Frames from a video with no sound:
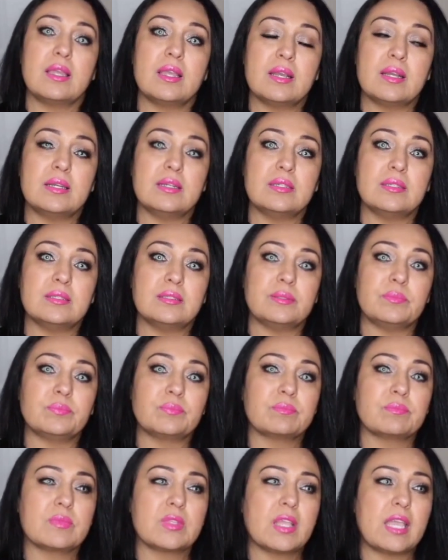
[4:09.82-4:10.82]
uh,
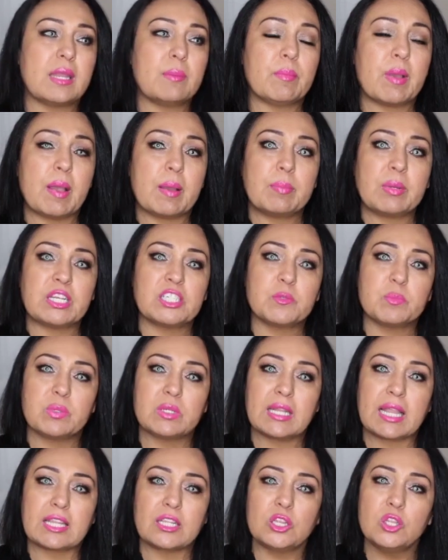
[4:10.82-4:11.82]
and I like to put
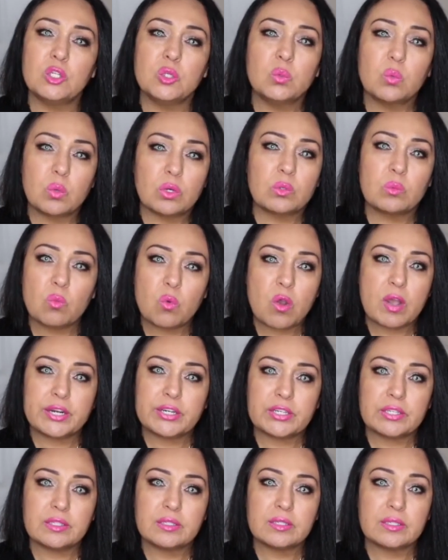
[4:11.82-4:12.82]
like lukewarm
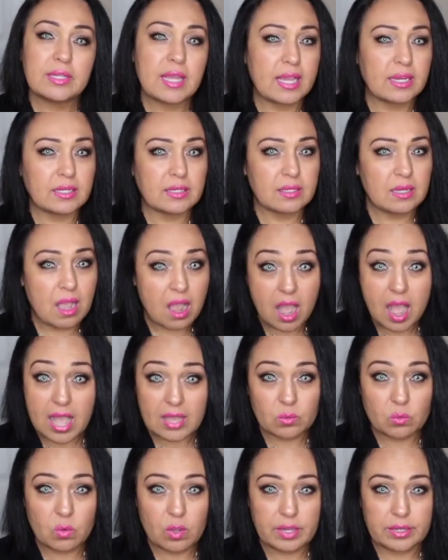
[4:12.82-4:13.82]
water, not
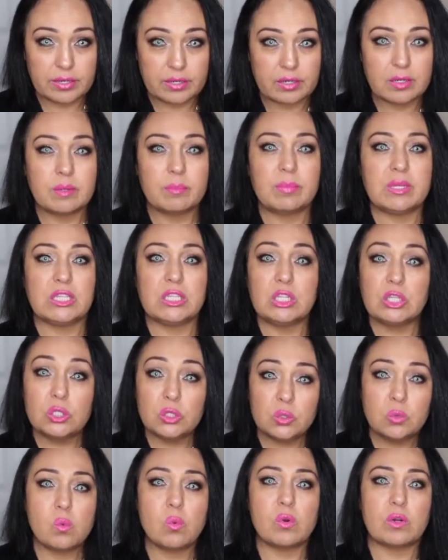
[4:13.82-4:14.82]
hot water, but
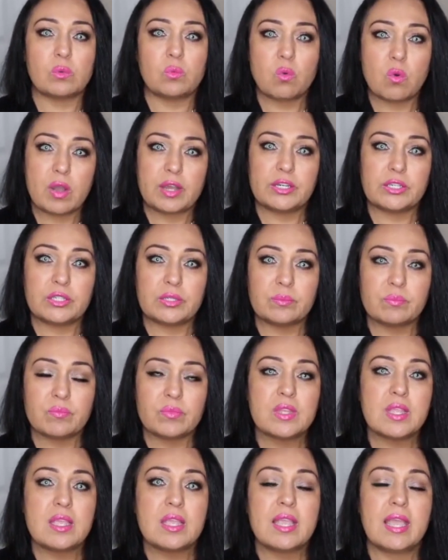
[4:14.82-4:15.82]
lukewarm water.
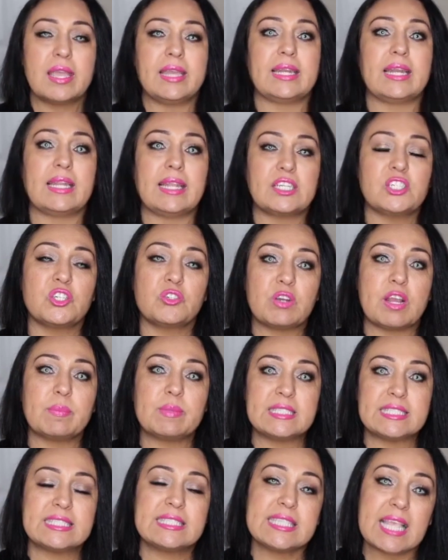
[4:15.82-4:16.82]
And I like to grab
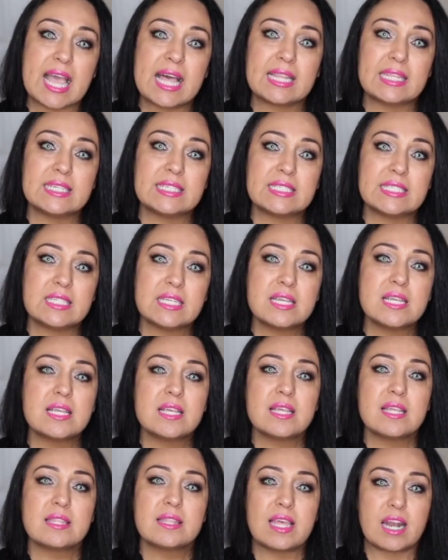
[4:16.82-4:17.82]
the salad
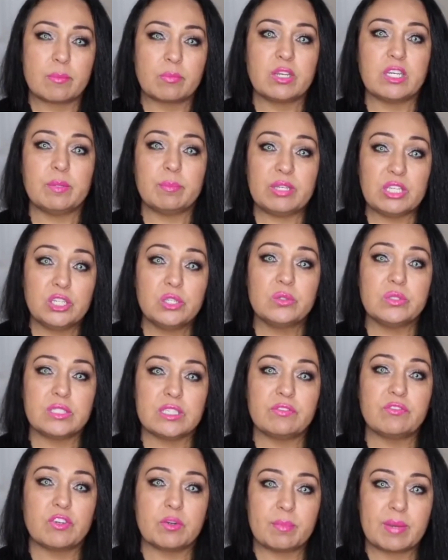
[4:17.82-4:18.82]
that I'm gonna be
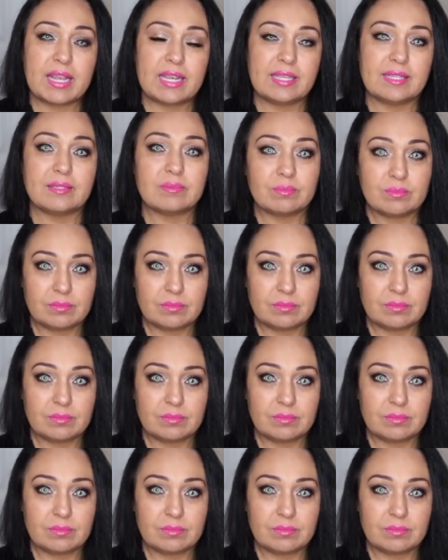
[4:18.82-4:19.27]
using for my,